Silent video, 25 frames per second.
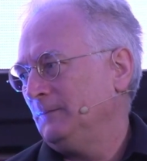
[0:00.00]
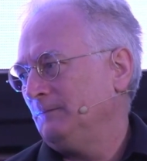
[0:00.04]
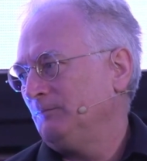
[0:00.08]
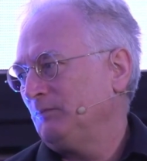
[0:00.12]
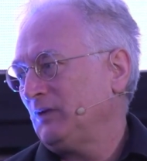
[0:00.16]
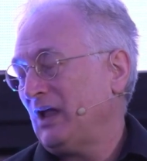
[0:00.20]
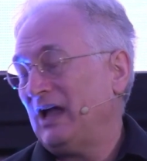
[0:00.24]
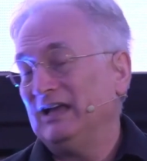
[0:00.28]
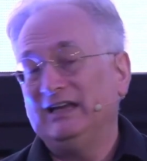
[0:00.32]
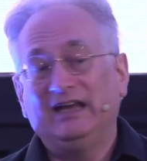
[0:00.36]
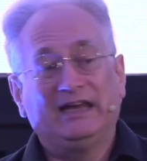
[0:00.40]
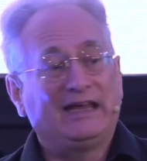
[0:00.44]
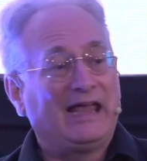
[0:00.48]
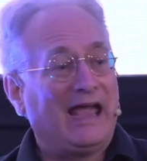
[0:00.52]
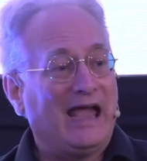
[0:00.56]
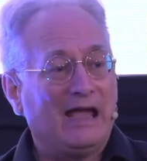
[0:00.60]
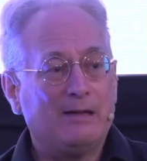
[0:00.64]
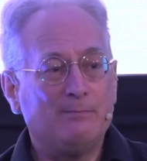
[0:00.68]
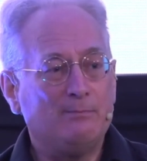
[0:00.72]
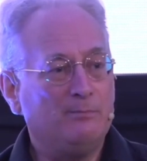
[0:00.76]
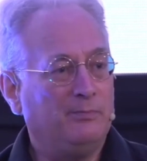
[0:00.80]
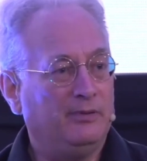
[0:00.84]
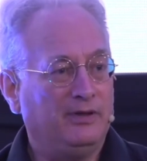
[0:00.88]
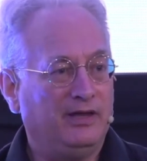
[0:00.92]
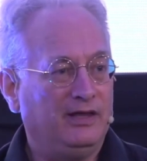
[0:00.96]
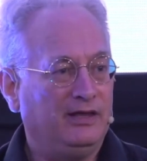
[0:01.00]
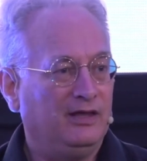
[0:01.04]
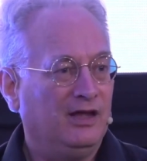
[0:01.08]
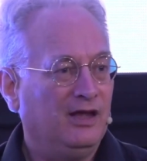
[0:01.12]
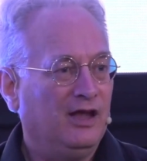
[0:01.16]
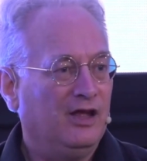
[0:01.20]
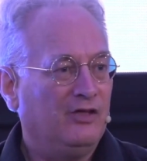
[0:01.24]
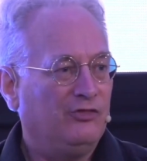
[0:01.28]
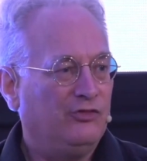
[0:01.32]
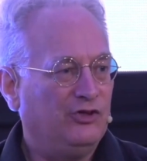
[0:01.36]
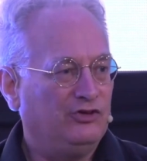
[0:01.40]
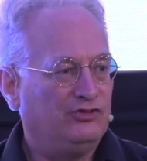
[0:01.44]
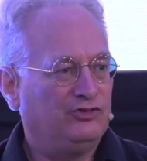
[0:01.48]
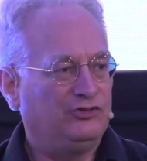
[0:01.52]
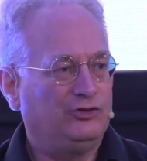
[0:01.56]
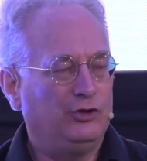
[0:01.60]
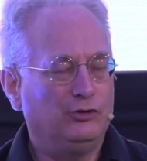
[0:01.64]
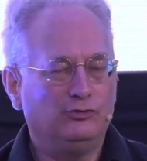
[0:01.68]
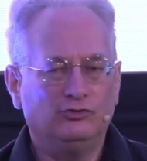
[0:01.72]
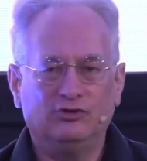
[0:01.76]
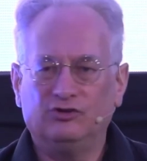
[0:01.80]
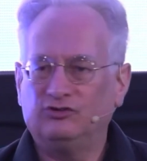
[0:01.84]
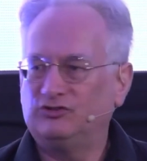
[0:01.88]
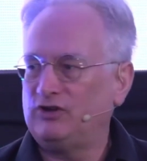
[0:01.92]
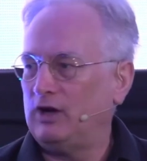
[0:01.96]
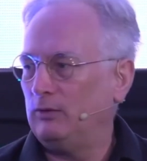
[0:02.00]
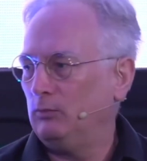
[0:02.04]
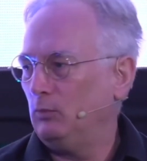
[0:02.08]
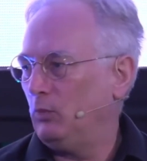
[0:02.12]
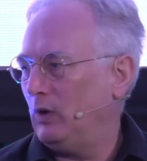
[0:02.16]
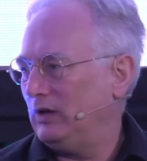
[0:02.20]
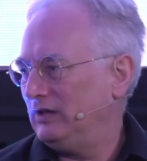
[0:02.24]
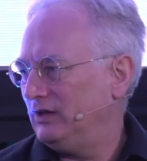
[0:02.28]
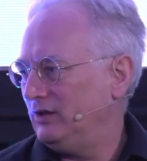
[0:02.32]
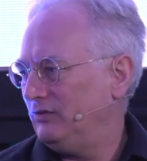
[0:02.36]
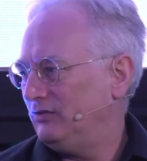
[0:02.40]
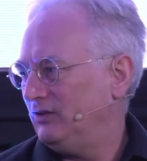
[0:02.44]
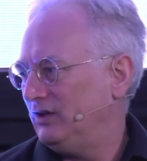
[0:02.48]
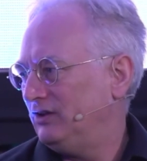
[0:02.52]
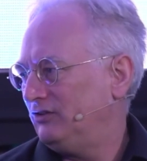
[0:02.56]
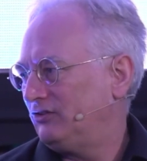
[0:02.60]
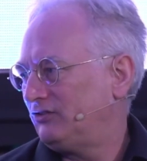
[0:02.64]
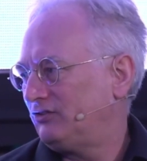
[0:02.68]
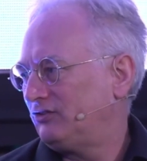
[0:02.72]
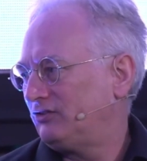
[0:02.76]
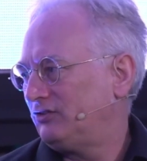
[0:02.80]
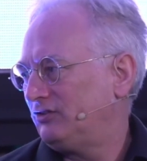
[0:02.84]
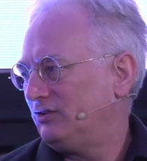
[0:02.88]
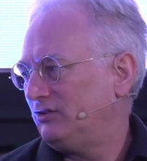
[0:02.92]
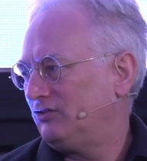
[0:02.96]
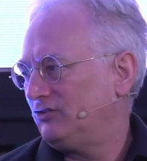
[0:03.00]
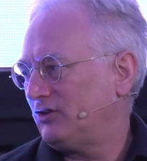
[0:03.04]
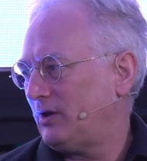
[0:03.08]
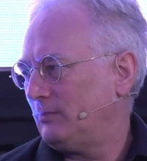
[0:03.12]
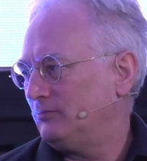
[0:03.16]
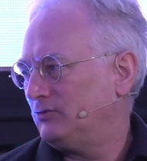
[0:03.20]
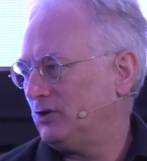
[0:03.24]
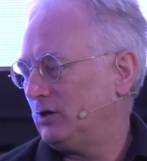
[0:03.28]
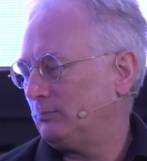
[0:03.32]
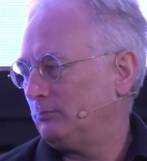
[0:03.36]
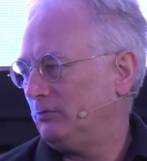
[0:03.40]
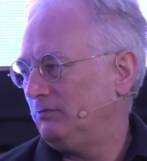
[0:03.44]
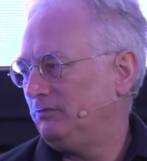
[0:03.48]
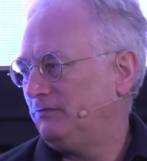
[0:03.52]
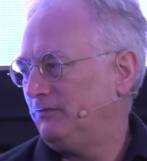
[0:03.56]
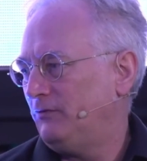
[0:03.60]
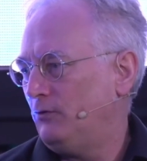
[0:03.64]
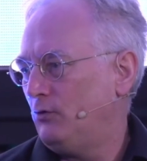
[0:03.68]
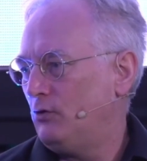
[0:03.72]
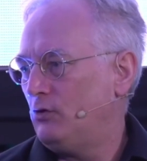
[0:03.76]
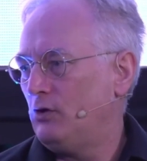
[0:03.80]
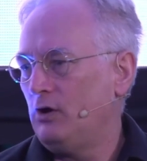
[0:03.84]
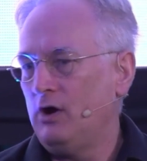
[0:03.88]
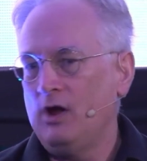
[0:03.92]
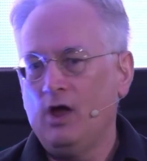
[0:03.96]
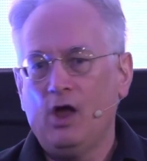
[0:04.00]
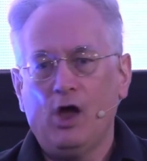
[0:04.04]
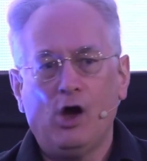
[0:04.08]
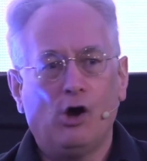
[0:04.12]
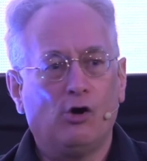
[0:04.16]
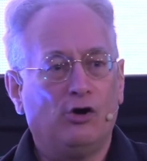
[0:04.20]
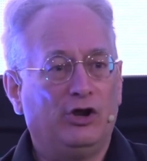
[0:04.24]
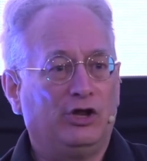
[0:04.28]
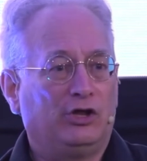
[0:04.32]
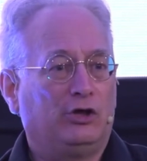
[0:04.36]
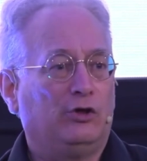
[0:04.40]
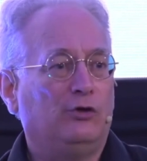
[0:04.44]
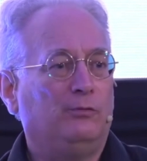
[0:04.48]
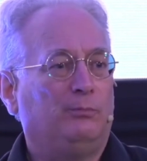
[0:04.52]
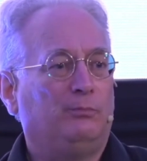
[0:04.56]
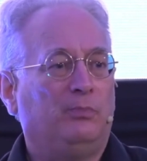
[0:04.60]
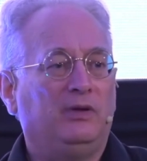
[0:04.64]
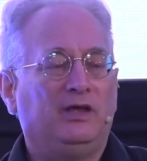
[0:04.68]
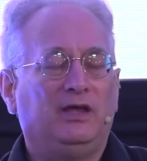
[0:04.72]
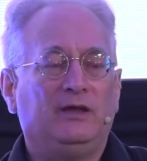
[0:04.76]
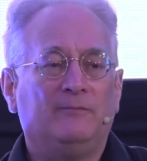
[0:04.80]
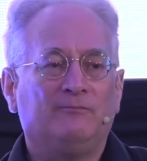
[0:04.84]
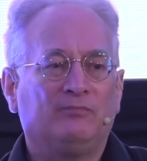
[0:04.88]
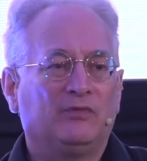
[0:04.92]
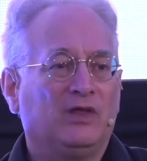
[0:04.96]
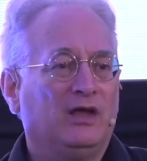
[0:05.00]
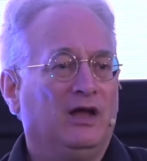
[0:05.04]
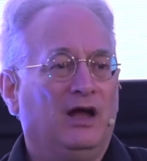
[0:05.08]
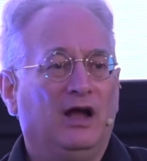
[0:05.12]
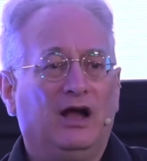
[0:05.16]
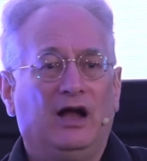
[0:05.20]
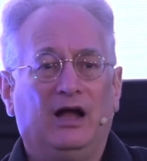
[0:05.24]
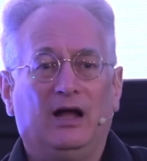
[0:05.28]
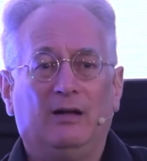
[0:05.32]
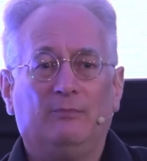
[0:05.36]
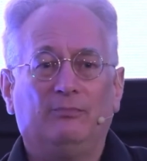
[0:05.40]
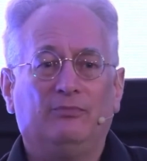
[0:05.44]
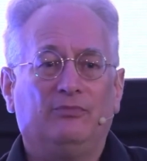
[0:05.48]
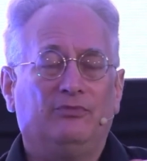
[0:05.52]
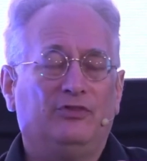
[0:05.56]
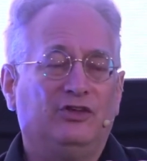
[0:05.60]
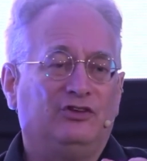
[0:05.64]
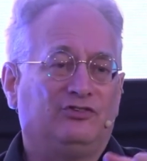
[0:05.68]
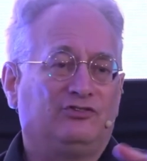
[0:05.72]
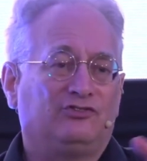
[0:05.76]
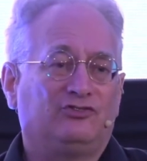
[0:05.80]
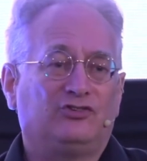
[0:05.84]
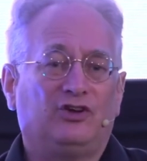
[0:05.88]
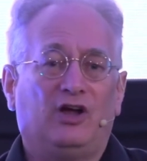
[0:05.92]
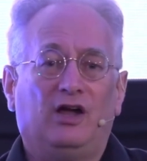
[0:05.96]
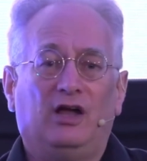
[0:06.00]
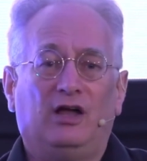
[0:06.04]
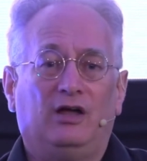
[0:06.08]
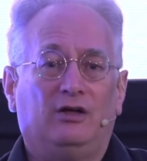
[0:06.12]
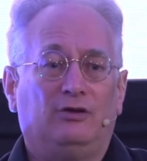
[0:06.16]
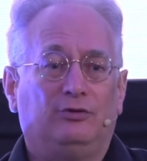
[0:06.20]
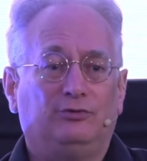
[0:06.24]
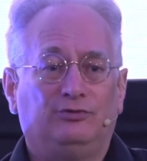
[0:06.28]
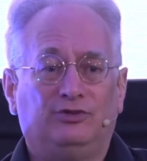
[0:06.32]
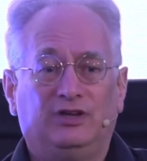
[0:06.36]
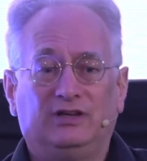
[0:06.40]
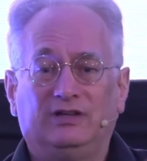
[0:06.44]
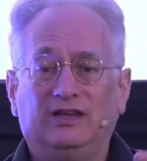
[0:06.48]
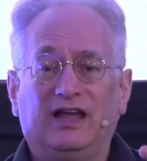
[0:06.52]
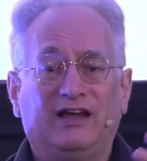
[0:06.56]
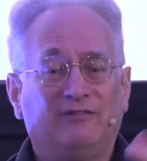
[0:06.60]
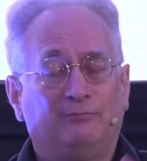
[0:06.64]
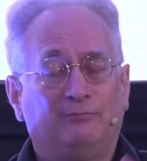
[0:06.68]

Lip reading: And it can be this student has done well in this subject before, or it could be this child didn't have